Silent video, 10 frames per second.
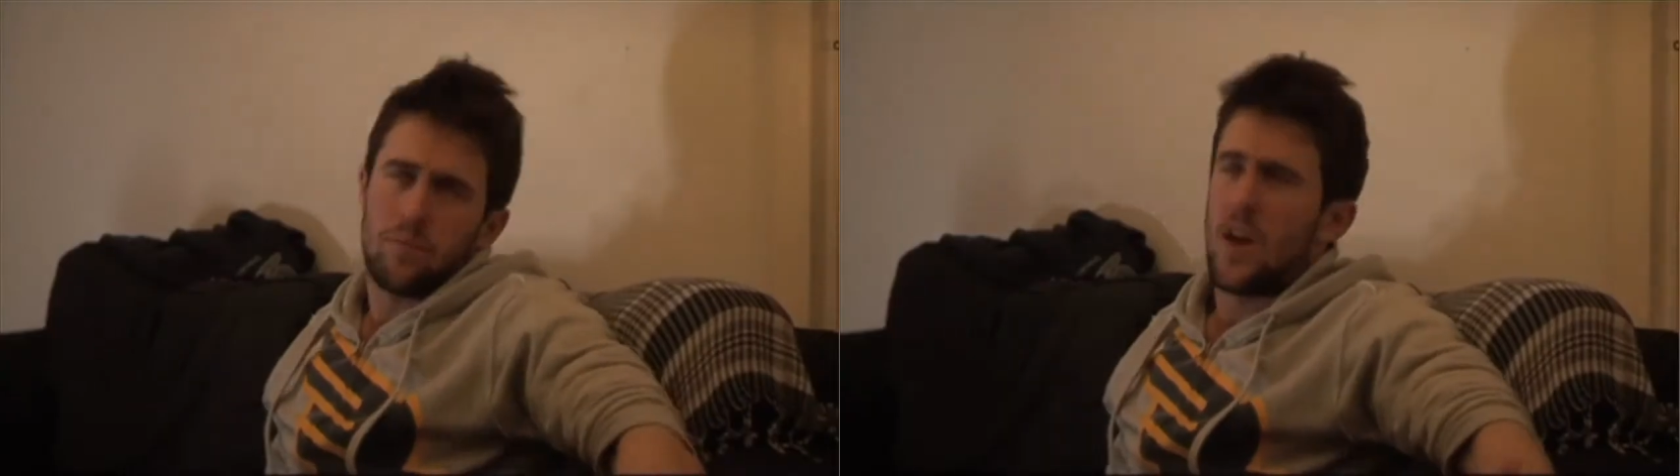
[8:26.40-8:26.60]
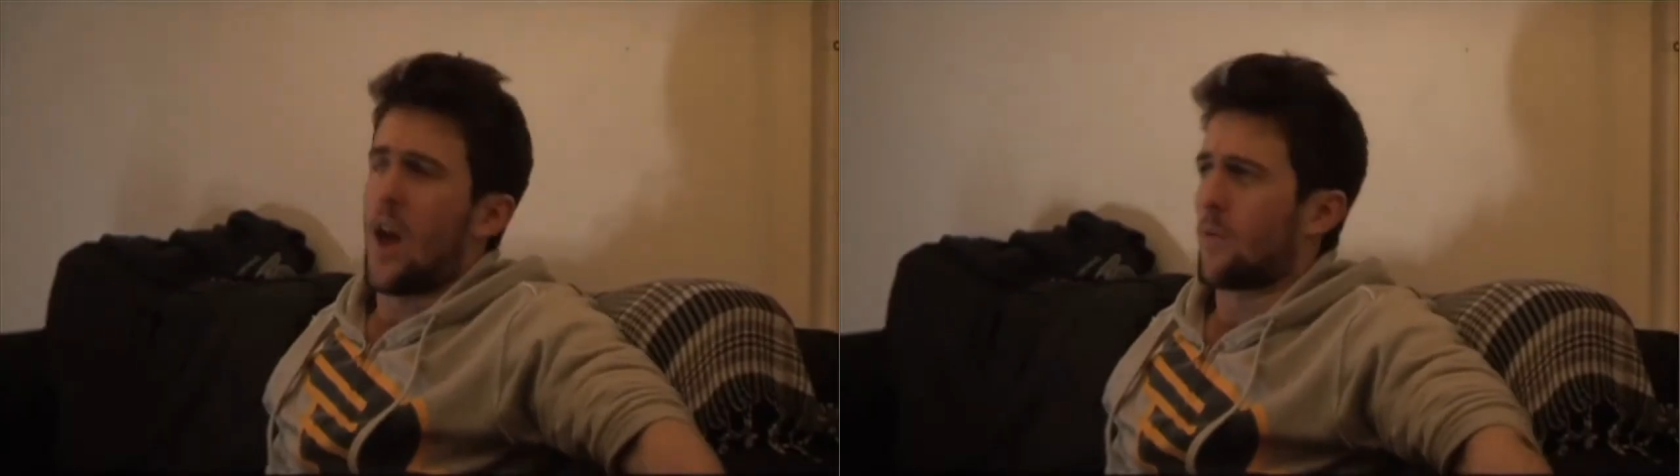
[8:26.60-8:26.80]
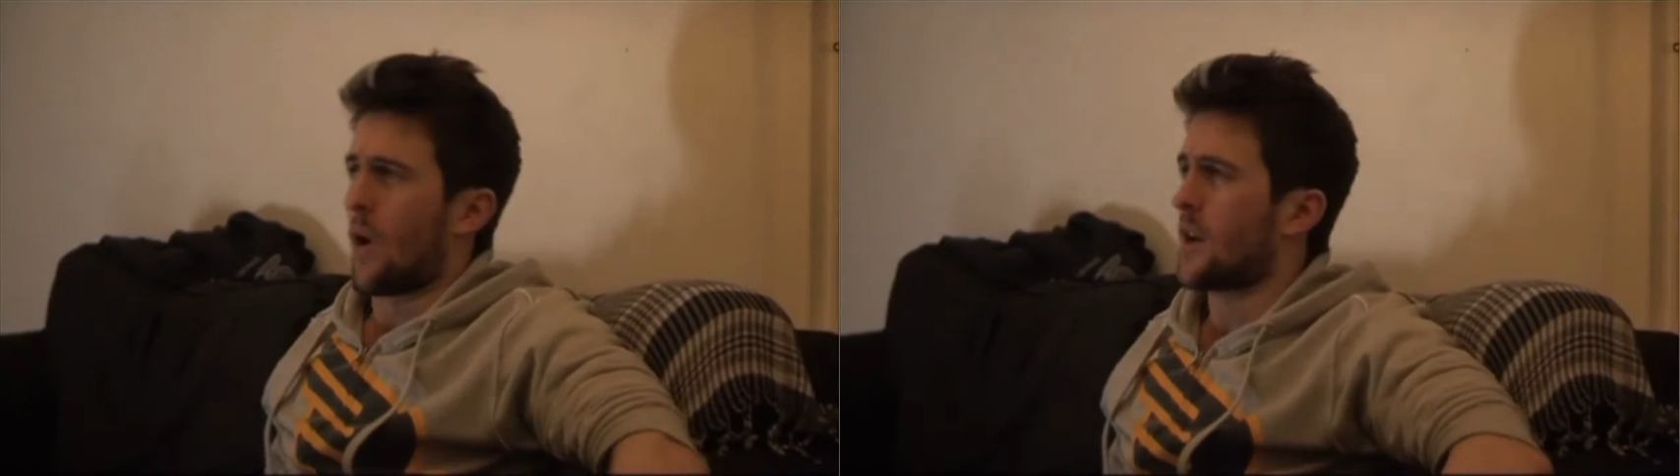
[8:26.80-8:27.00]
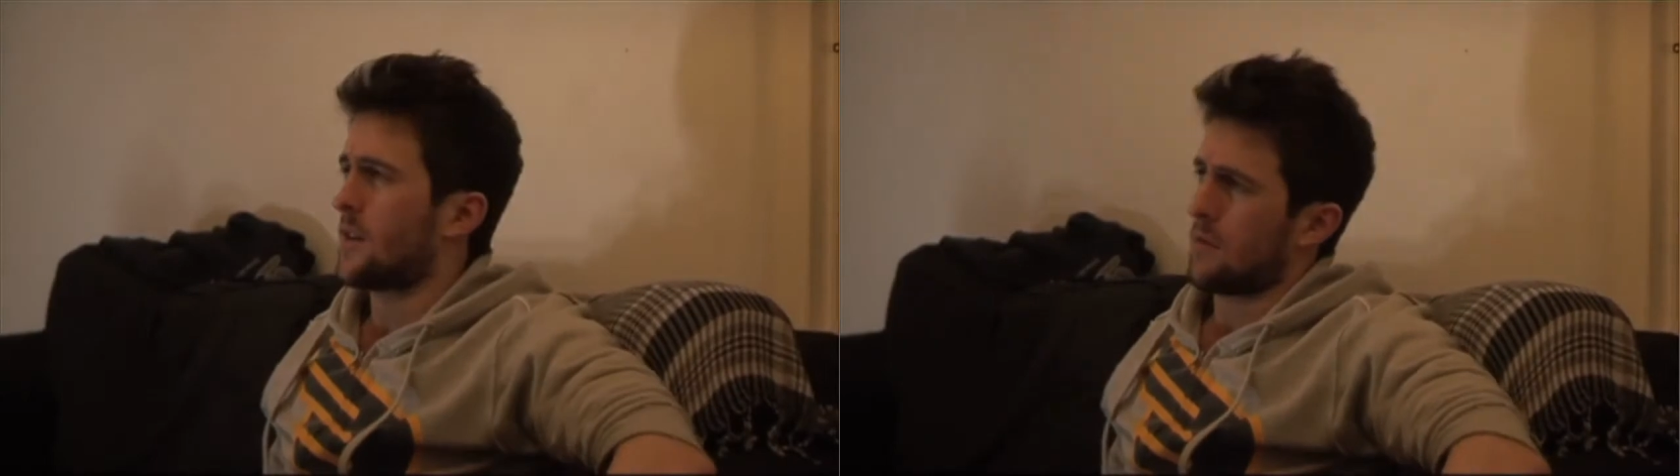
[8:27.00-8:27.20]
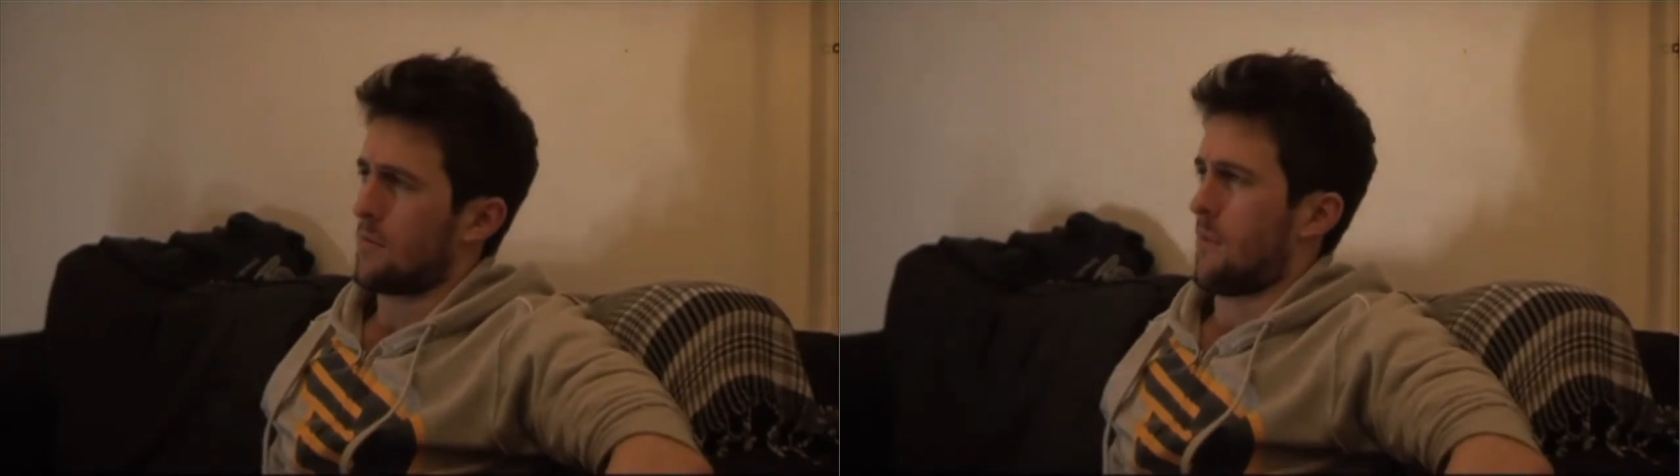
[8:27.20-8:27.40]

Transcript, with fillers: Oh, yeah, right.